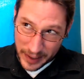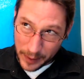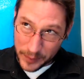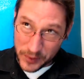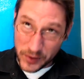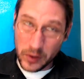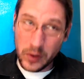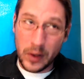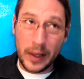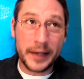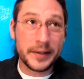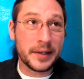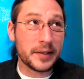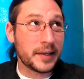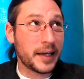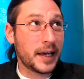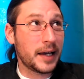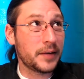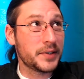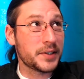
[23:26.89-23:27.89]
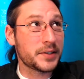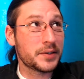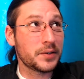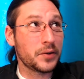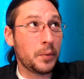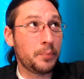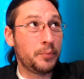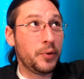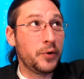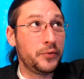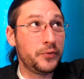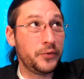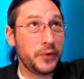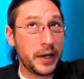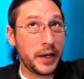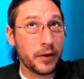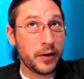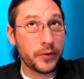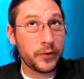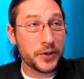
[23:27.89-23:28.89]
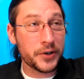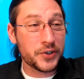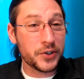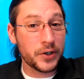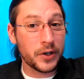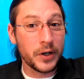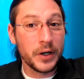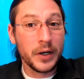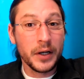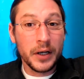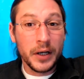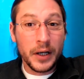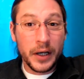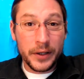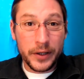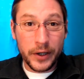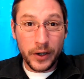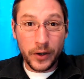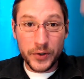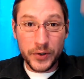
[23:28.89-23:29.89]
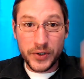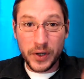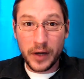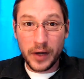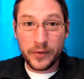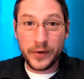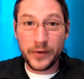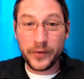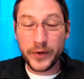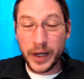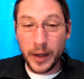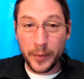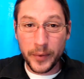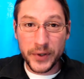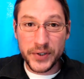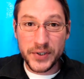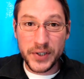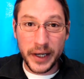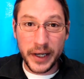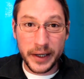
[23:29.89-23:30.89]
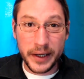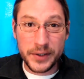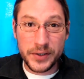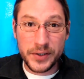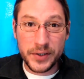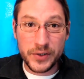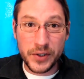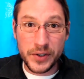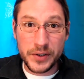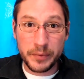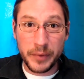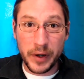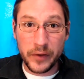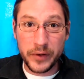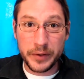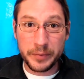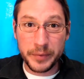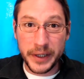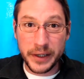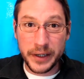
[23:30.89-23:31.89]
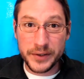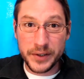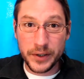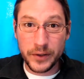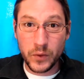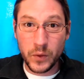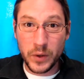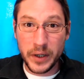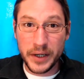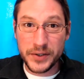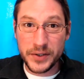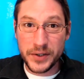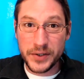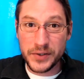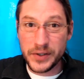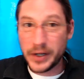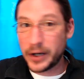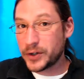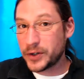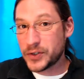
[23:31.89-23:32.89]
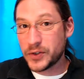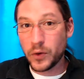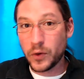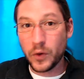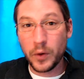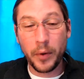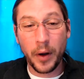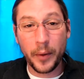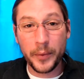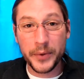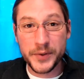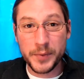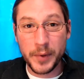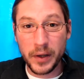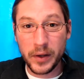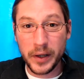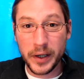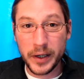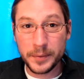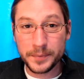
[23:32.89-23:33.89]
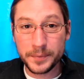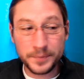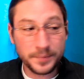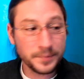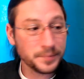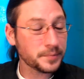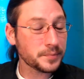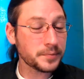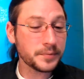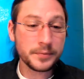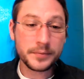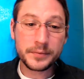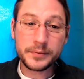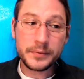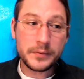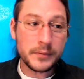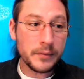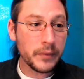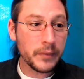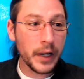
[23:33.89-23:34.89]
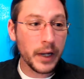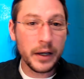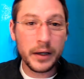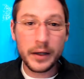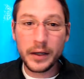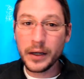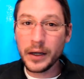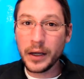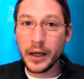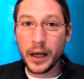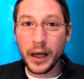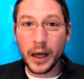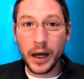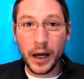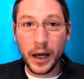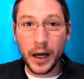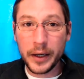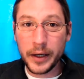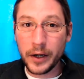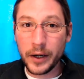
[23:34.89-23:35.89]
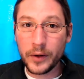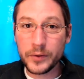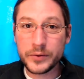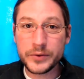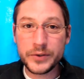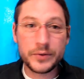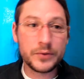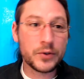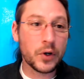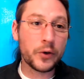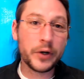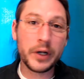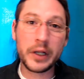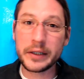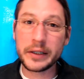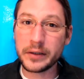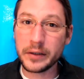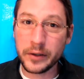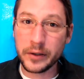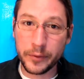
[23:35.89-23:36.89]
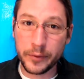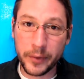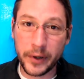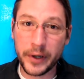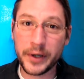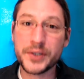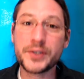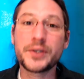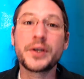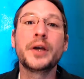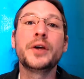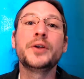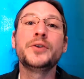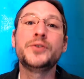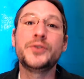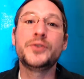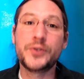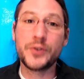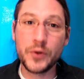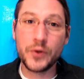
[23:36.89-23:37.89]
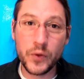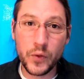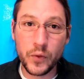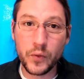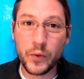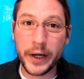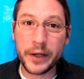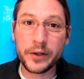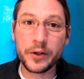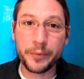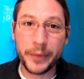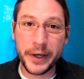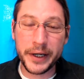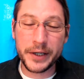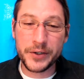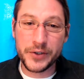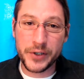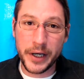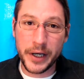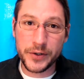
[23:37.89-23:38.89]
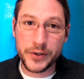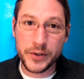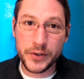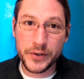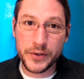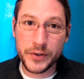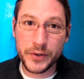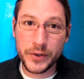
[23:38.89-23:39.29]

I'm so glad that they have this little poof air freshener that goes off every couple of seconds just above it, because otherwise this entire store would probably smell like them. Don't neglect the litter box. Do regular bedding changes.